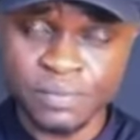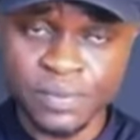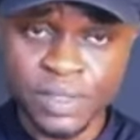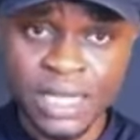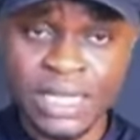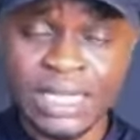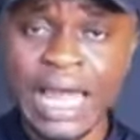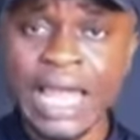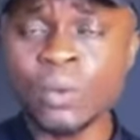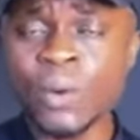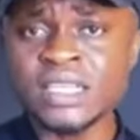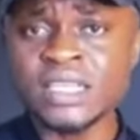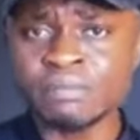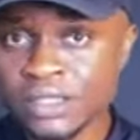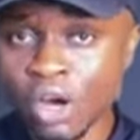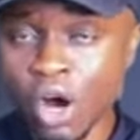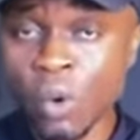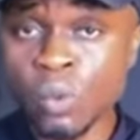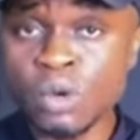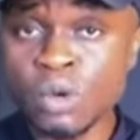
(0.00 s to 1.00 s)
Likewise,
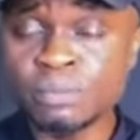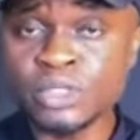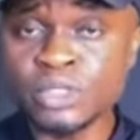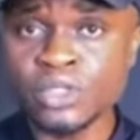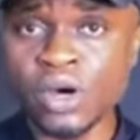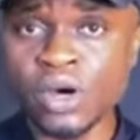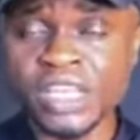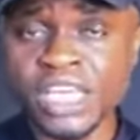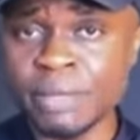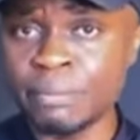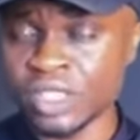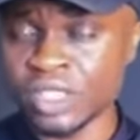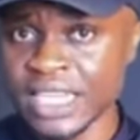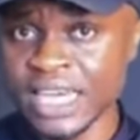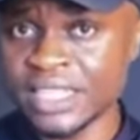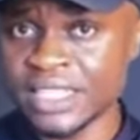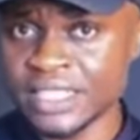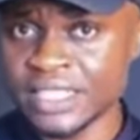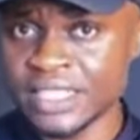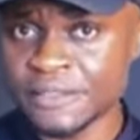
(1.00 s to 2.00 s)
man will put on
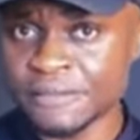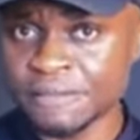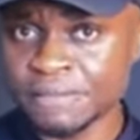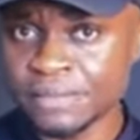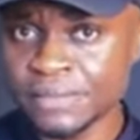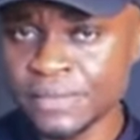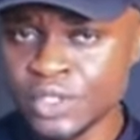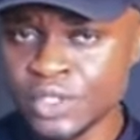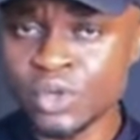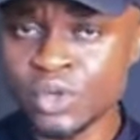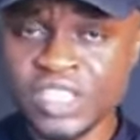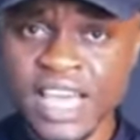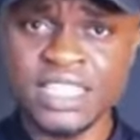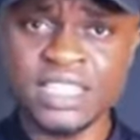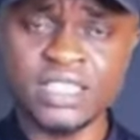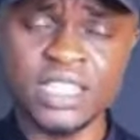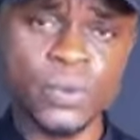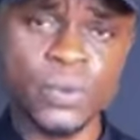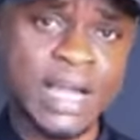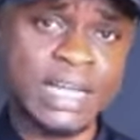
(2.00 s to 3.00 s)
immortality. So yes,
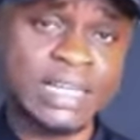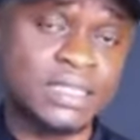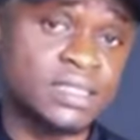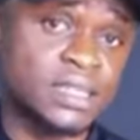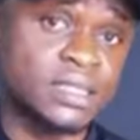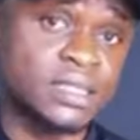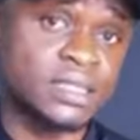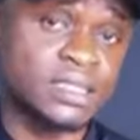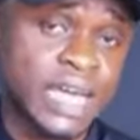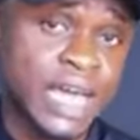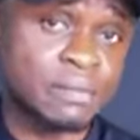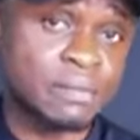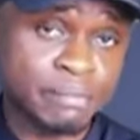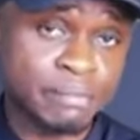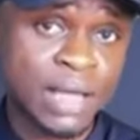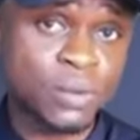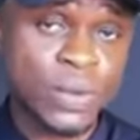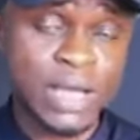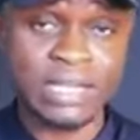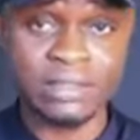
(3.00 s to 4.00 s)
they were created in time.
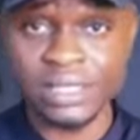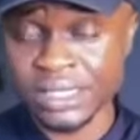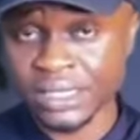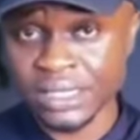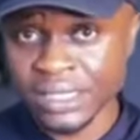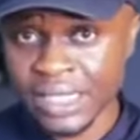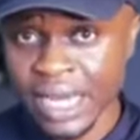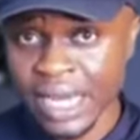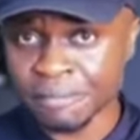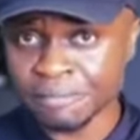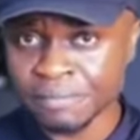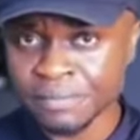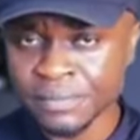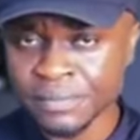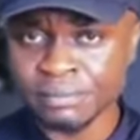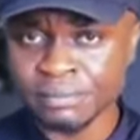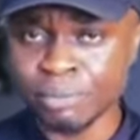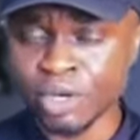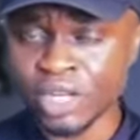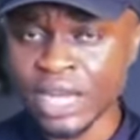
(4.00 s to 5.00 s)
Man were created in time.
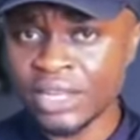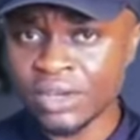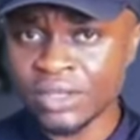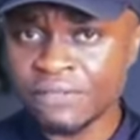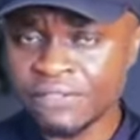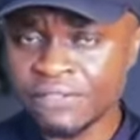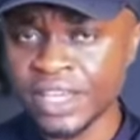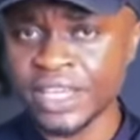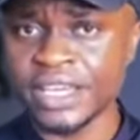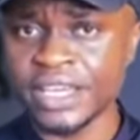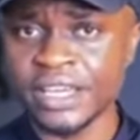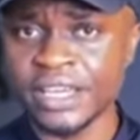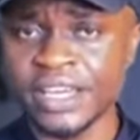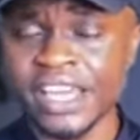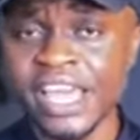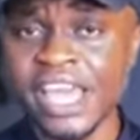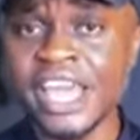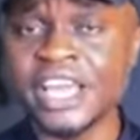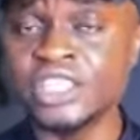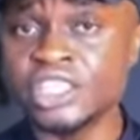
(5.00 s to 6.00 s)
But I don't think
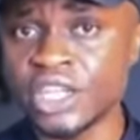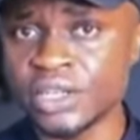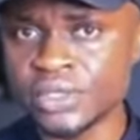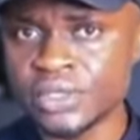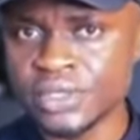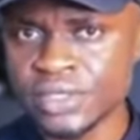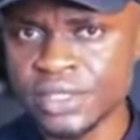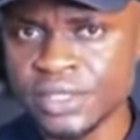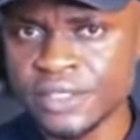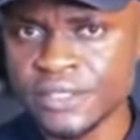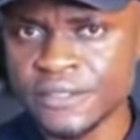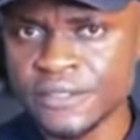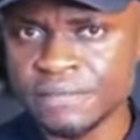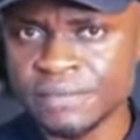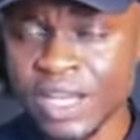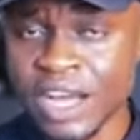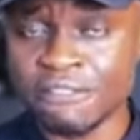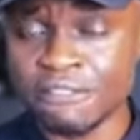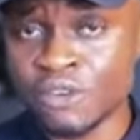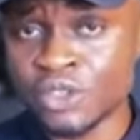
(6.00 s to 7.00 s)
angels
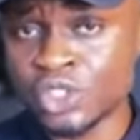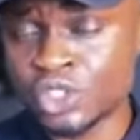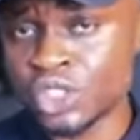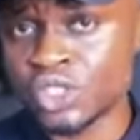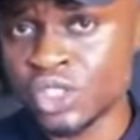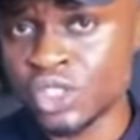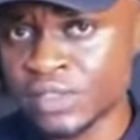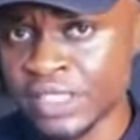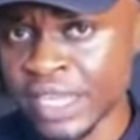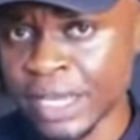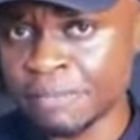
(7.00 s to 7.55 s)
are functions of time.